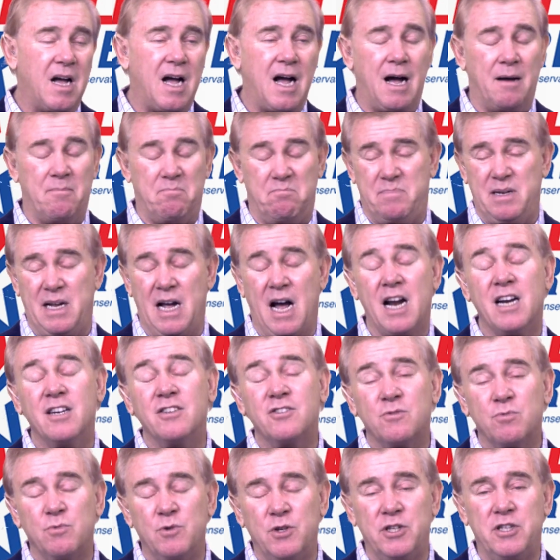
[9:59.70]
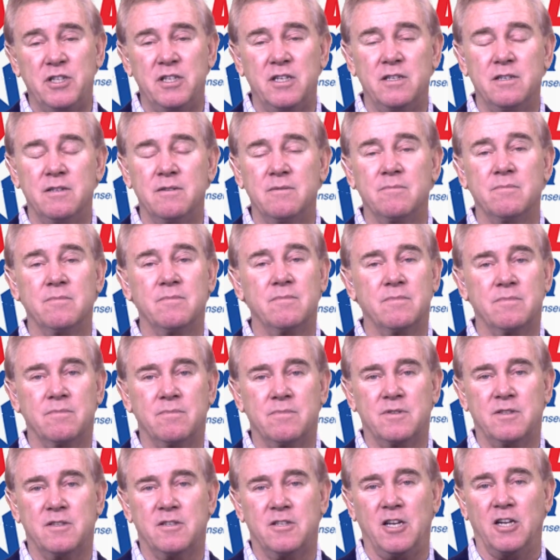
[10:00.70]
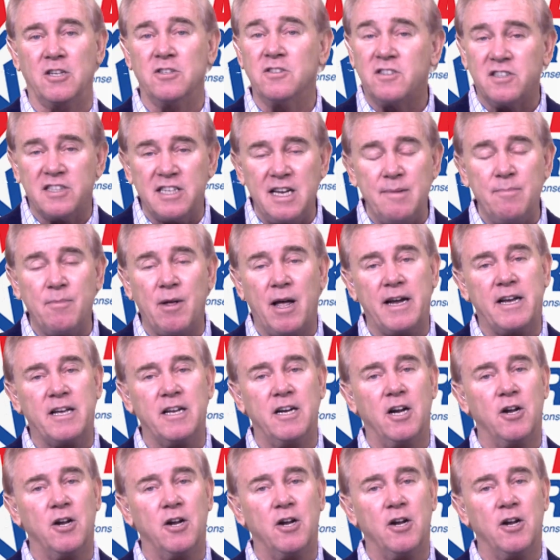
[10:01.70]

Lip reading: I'll be honest with you, doesn't seem like an